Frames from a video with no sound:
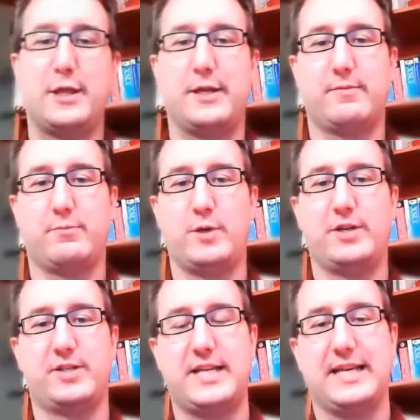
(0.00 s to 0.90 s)
I think when
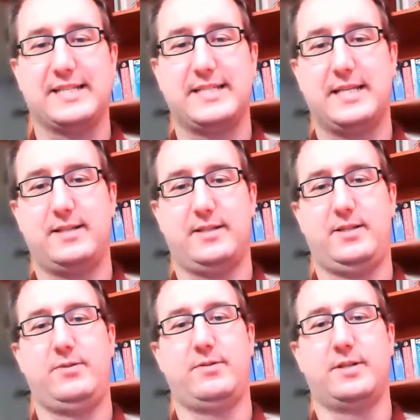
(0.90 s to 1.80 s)
you're saying extend it
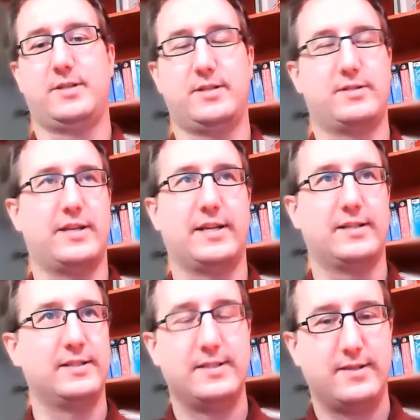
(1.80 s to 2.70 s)
too, there's like
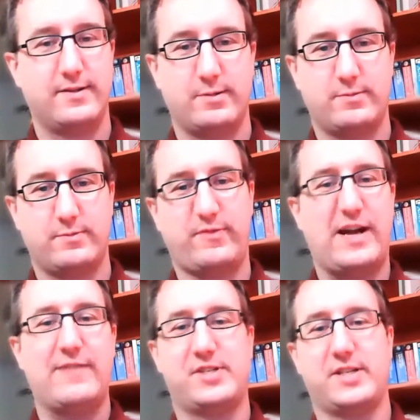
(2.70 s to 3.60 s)

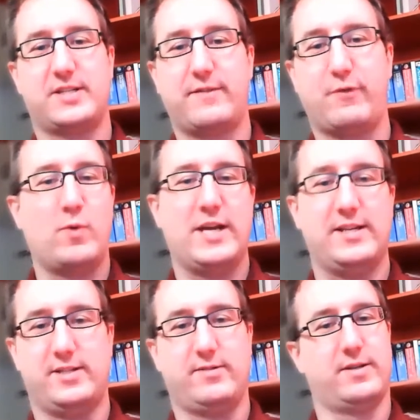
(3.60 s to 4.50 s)
5 or 6 different
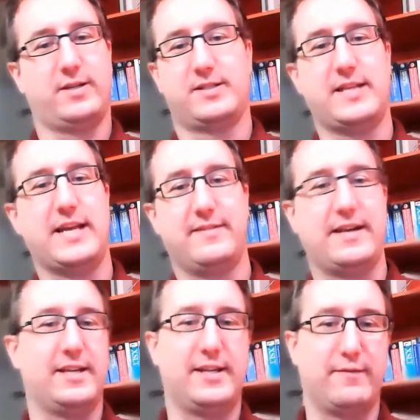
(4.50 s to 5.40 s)
ways you can extend
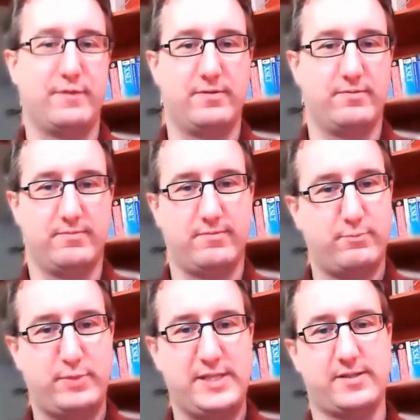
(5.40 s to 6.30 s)
any given
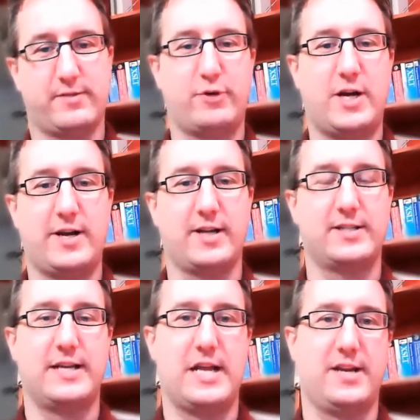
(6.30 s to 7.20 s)
piece of the
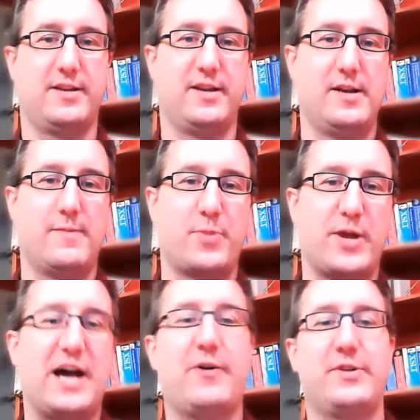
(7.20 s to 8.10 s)
product, and
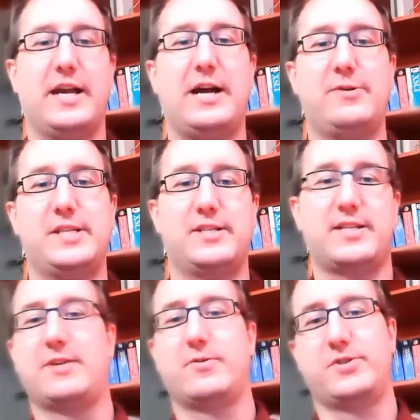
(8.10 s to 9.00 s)
how is it
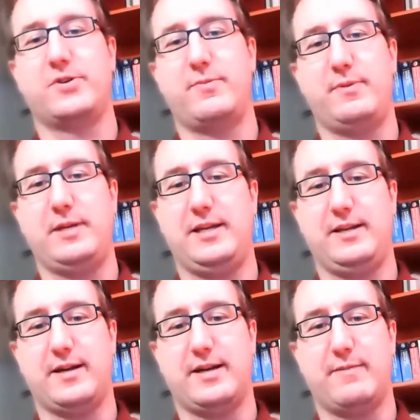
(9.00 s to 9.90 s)
Sitecore is going to
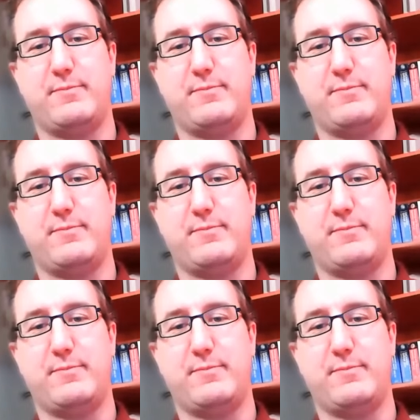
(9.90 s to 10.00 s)
be